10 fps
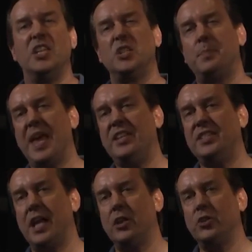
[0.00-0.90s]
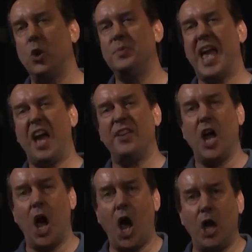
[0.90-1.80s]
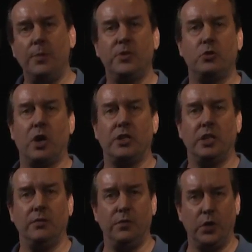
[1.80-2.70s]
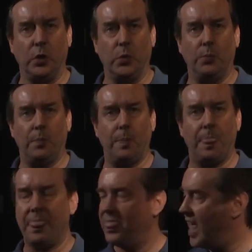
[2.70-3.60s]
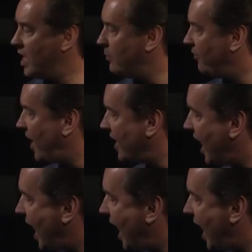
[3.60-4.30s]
Space telescopes have an unobstructed view. They can provide